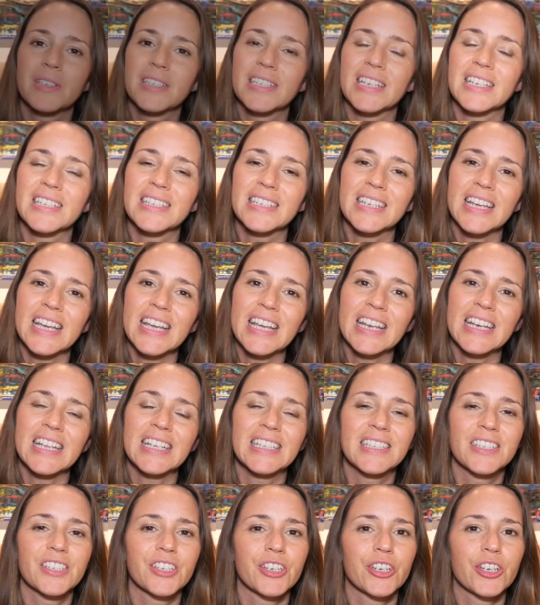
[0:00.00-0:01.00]
16
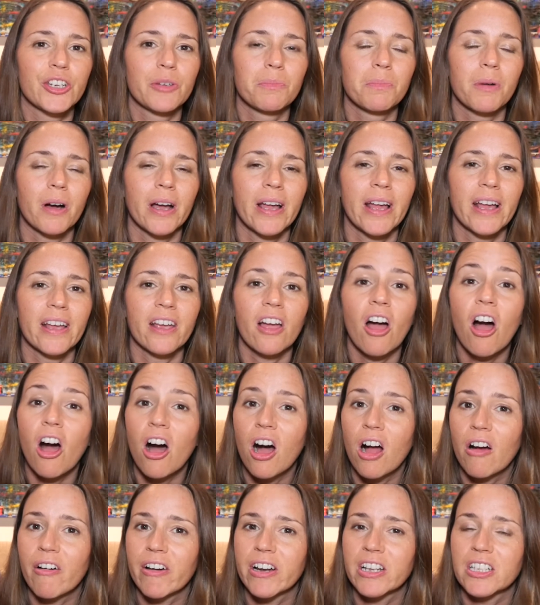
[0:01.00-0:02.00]
is to buy a
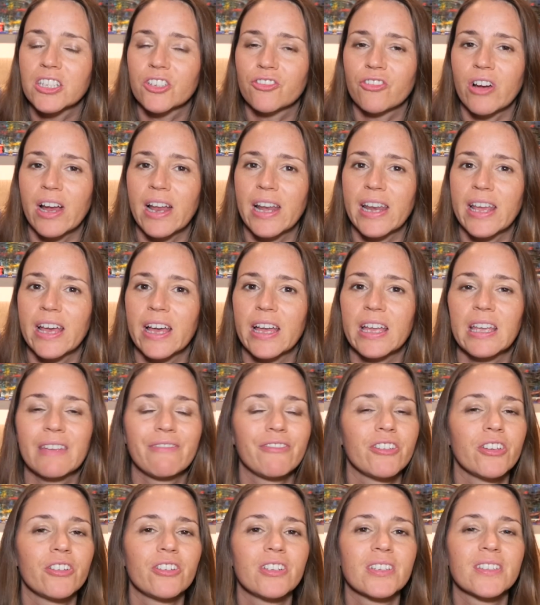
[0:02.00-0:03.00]
car in Australia
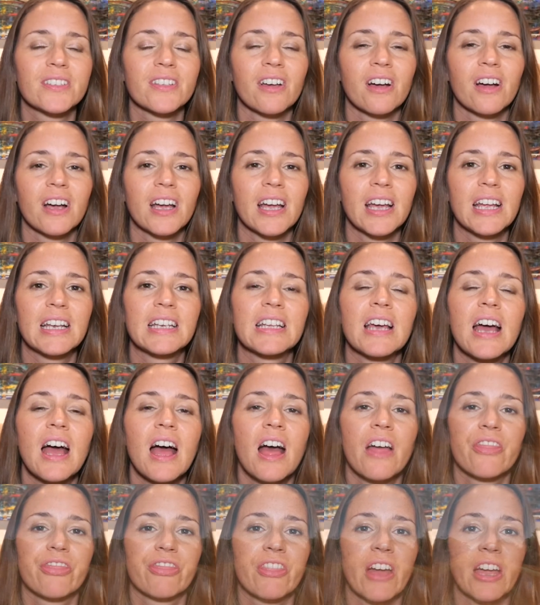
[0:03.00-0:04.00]
if you decide
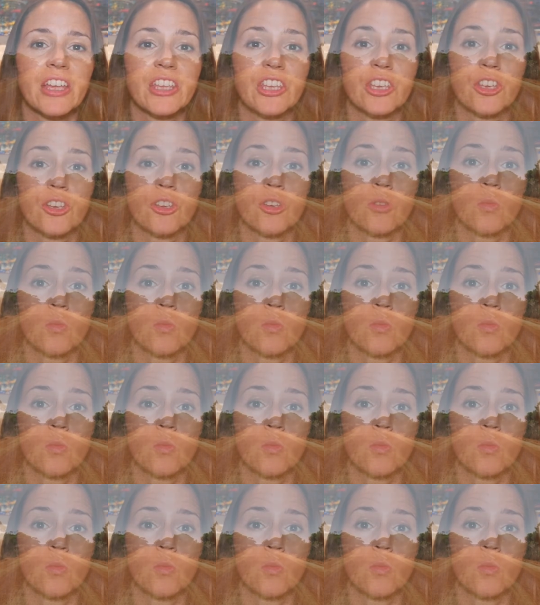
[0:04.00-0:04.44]
that you